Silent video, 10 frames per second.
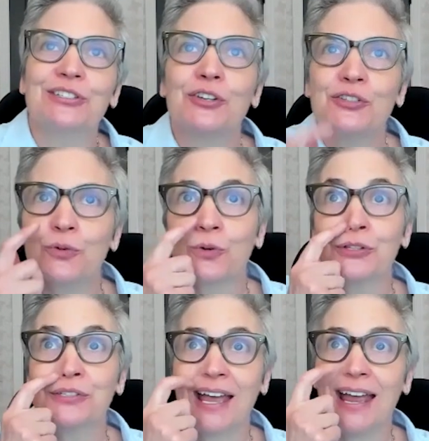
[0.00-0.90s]
It's also
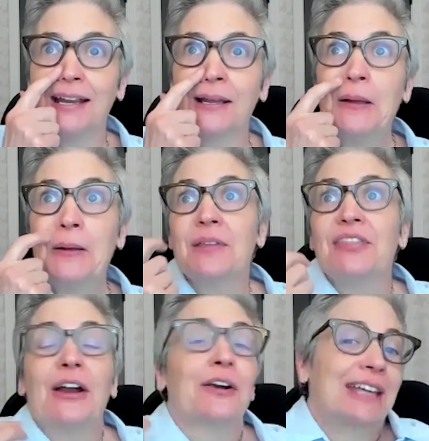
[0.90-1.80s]
worth saying
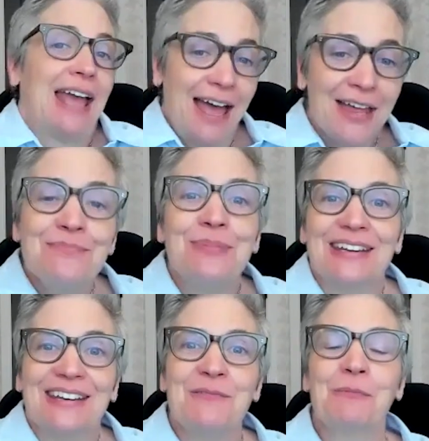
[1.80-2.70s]
there can
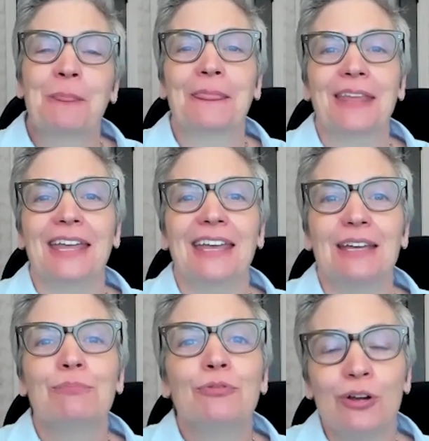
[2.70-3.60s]
be
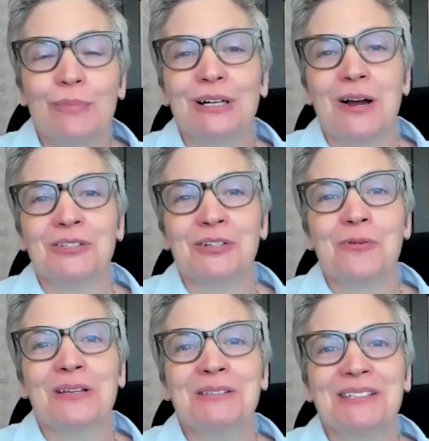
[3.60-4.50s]
employment
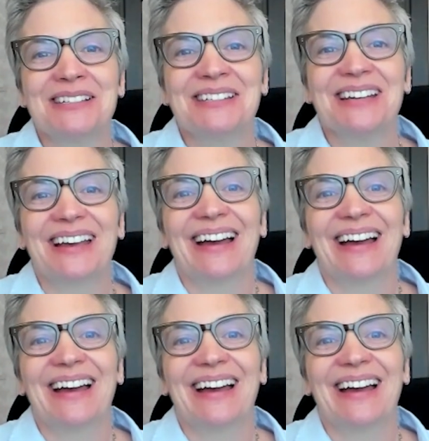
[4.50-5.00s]
consequences,